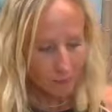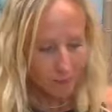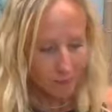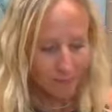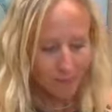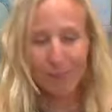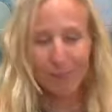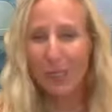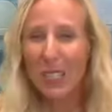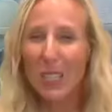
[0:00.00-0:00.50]

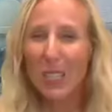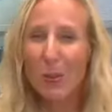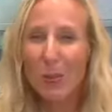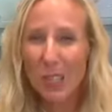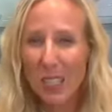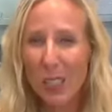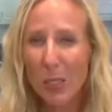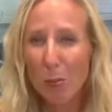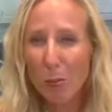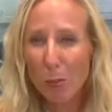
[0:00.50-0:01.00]
But I'm
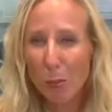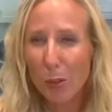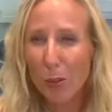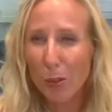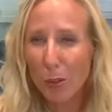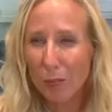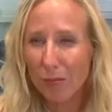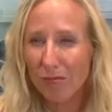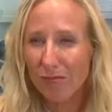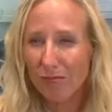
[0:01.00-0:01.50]
thinking blue.
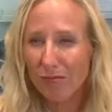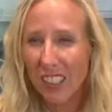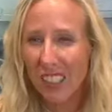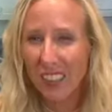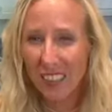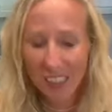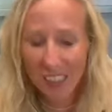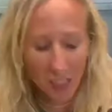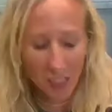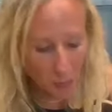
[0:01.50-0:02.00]
I
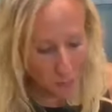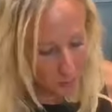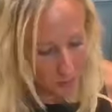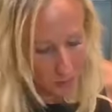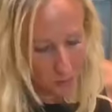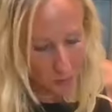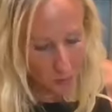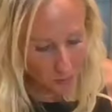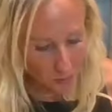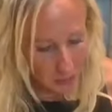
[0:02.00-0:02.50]
think if we
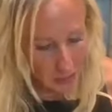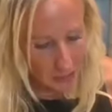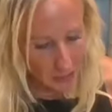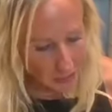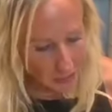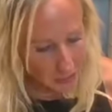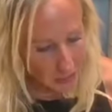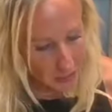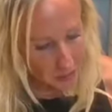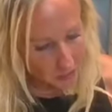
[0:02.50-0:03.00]
do
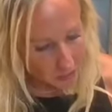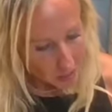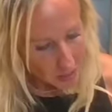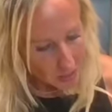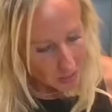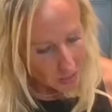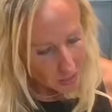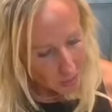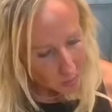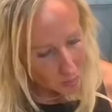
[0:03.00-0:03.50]
anything,
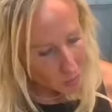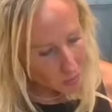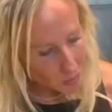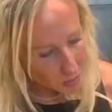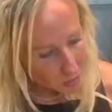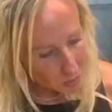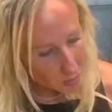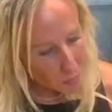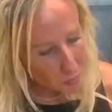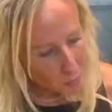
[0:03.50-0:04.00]
we
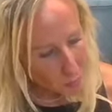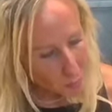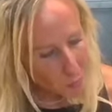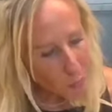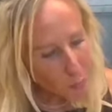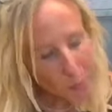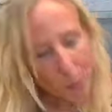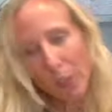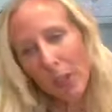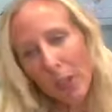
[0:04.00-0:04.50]
do the
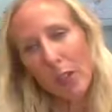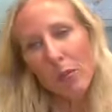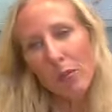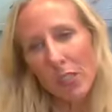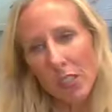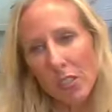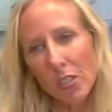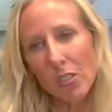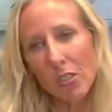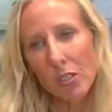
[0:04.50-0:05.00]
blue, and we
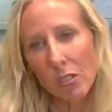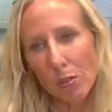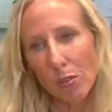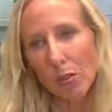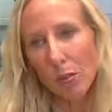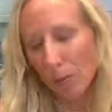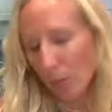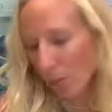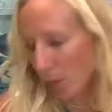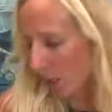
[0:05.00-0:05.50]
just do a
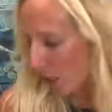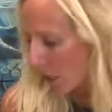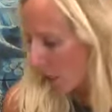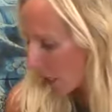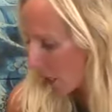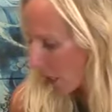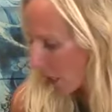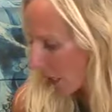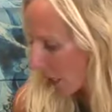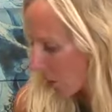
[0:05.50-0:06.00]
really
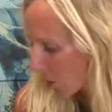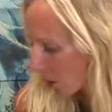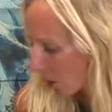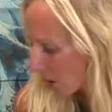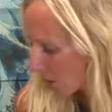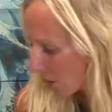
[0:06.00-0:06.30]
light one.